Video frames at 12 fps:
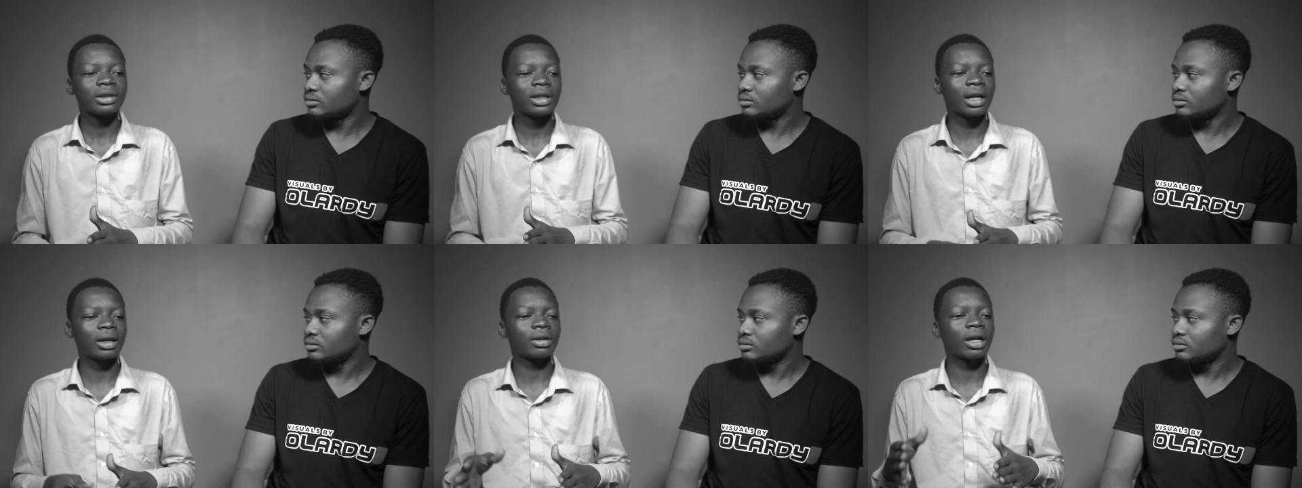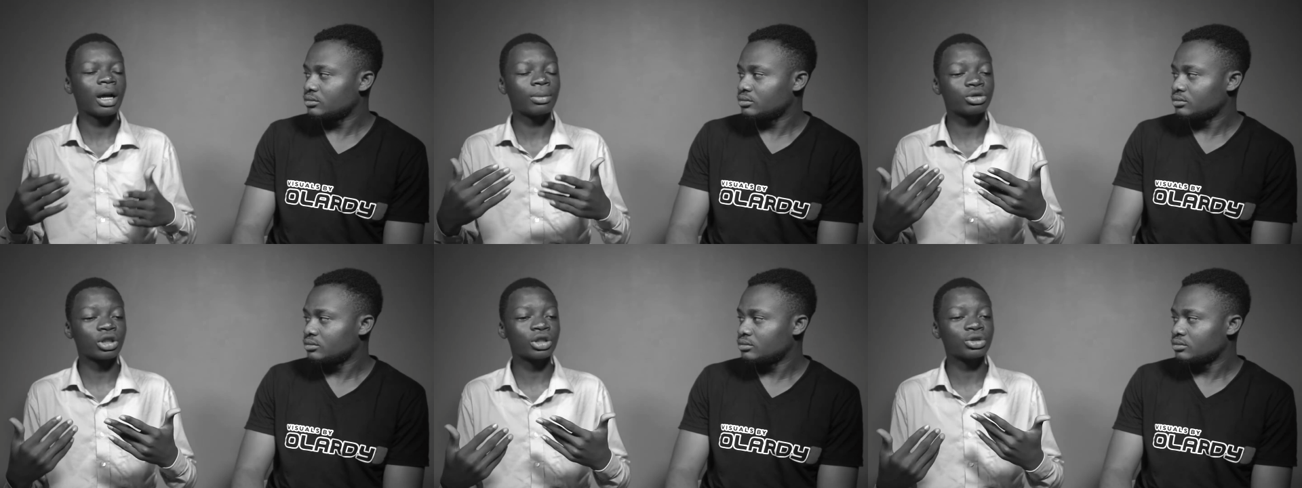Speaker 1: That I'm
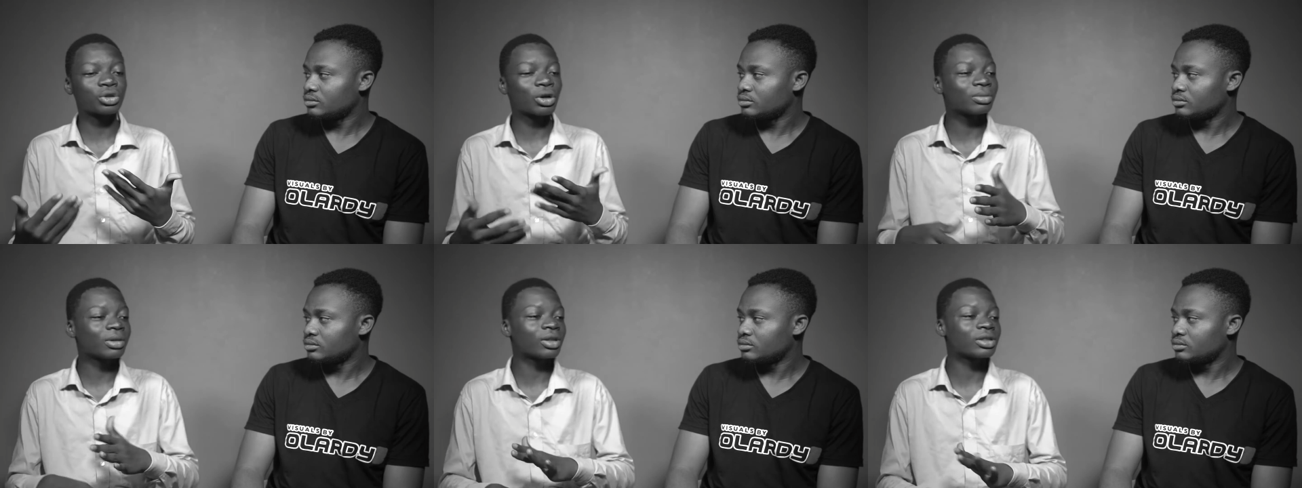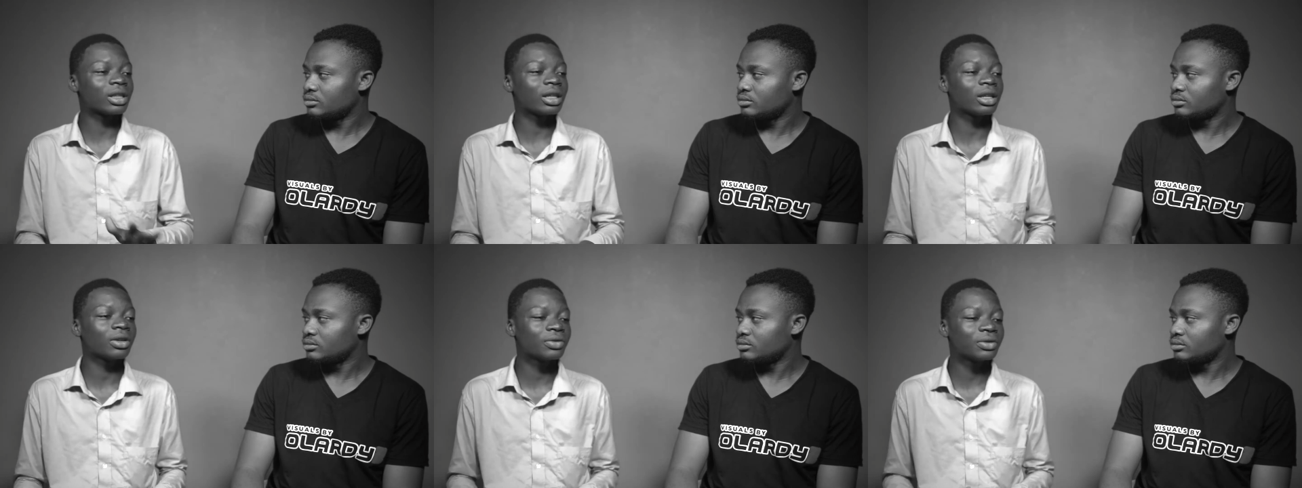trying to come down to that
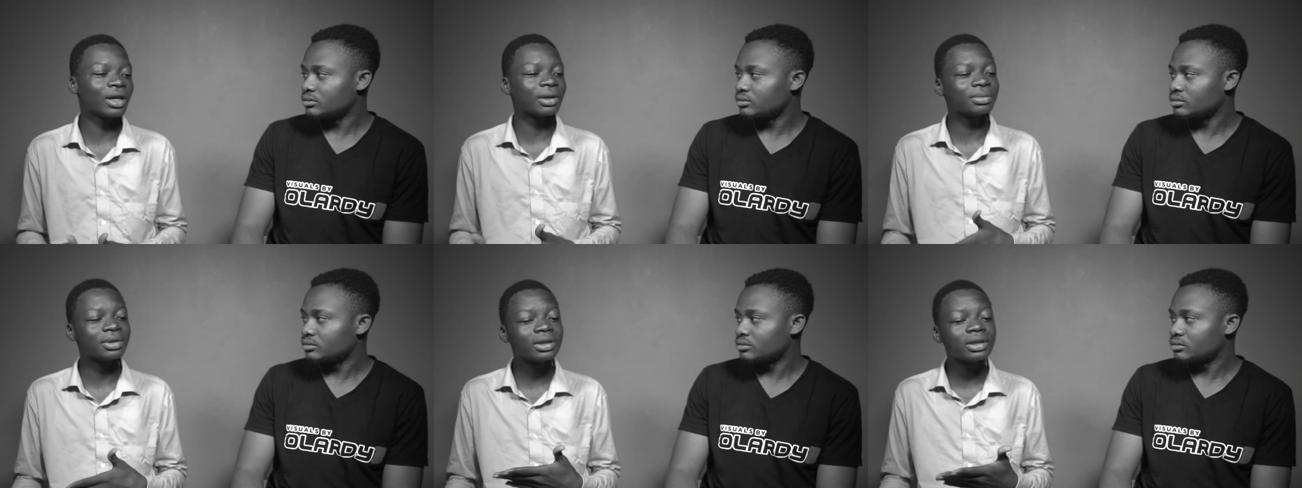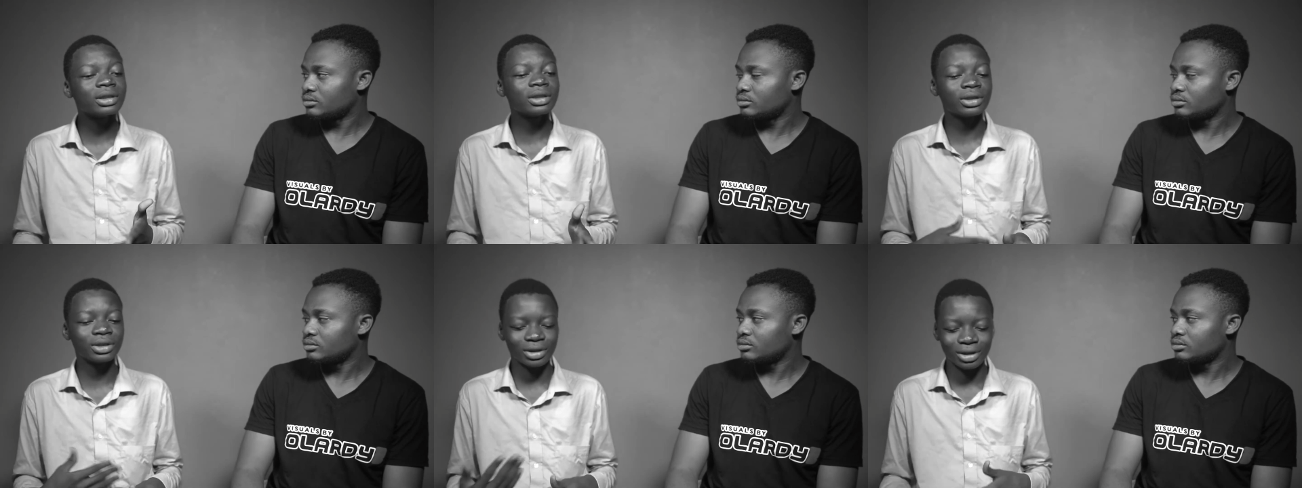level, I
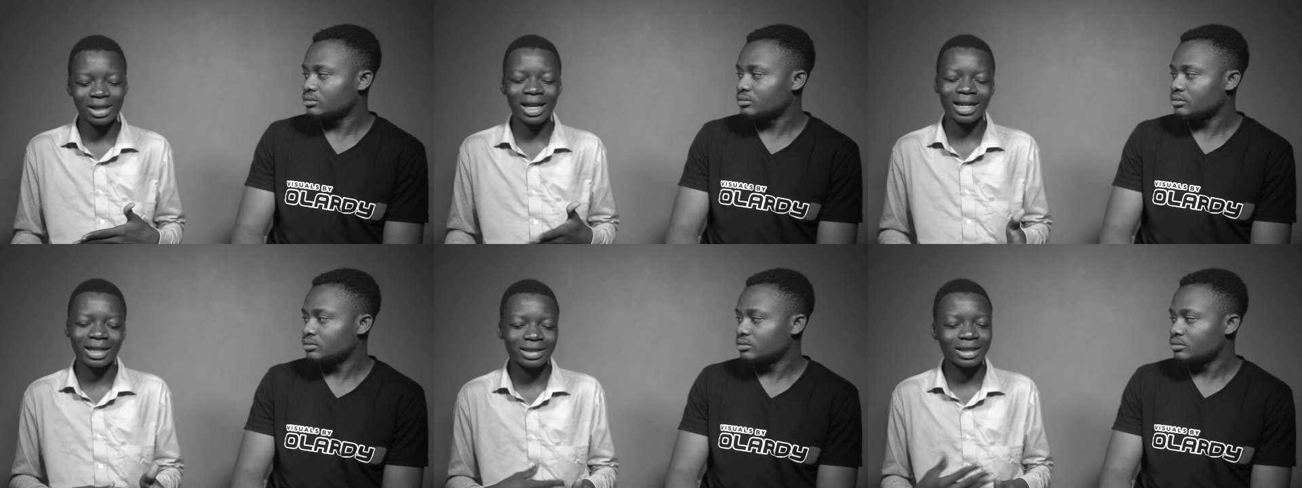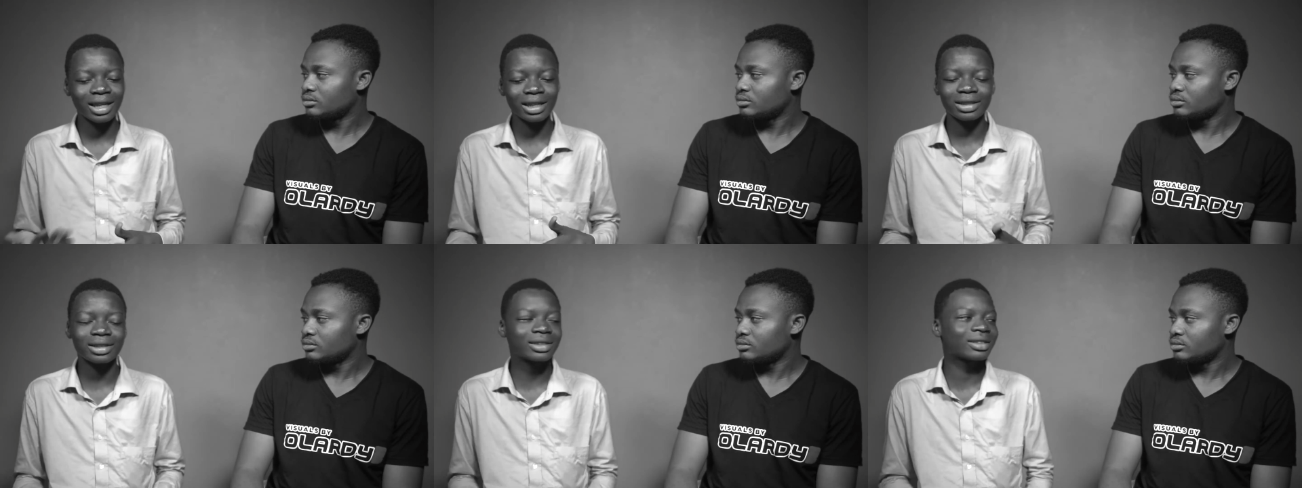be that
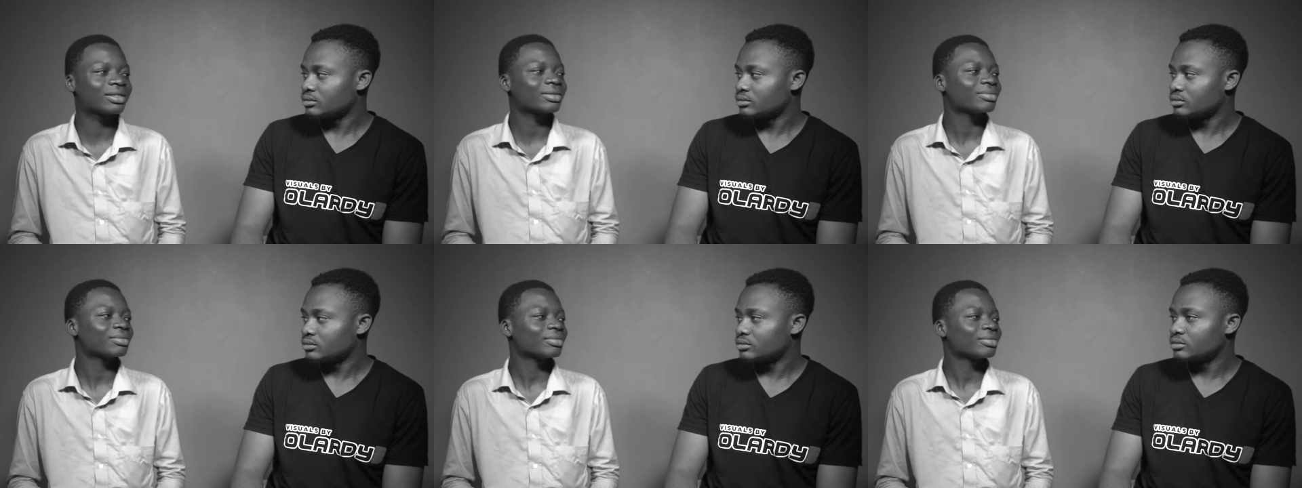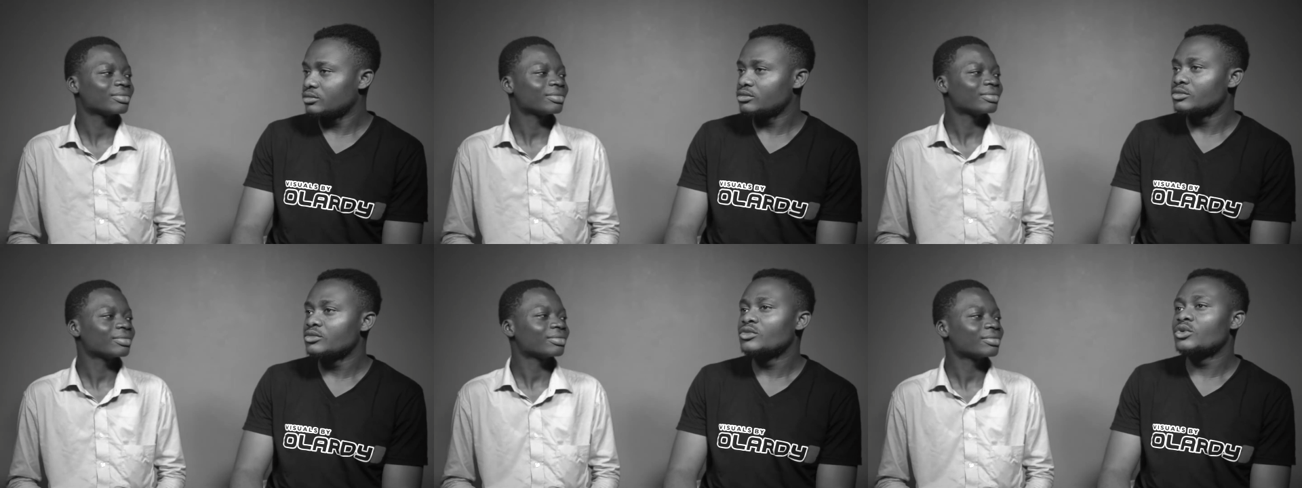that
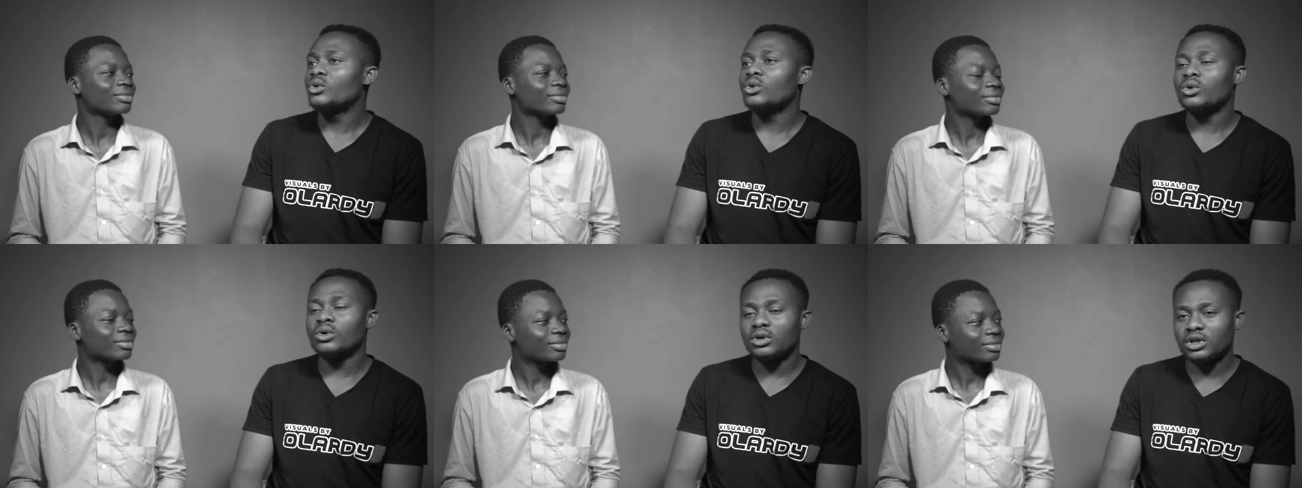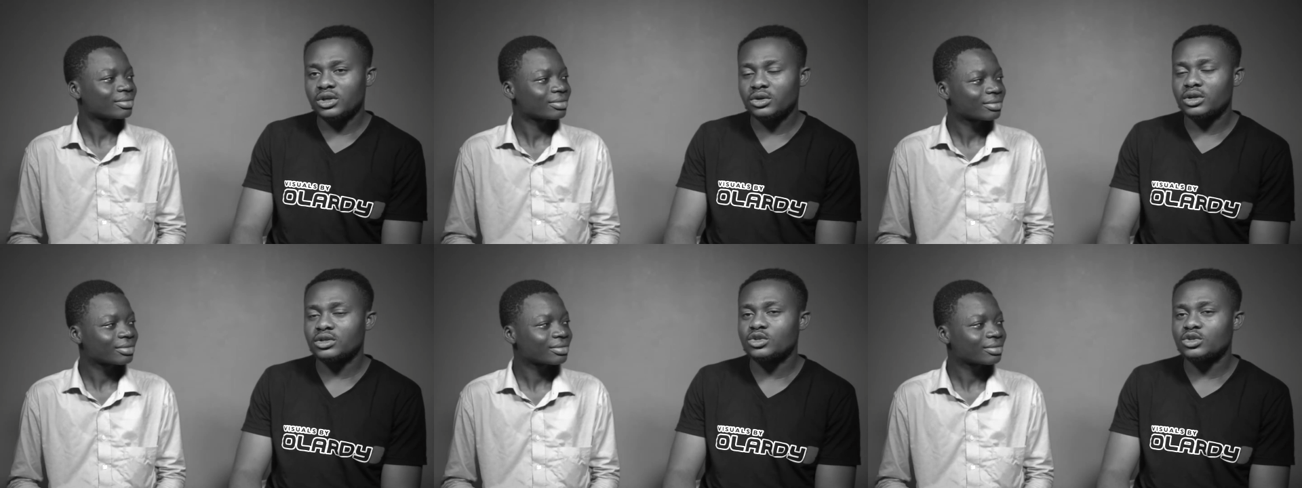
Speaker 2: Oh okay okay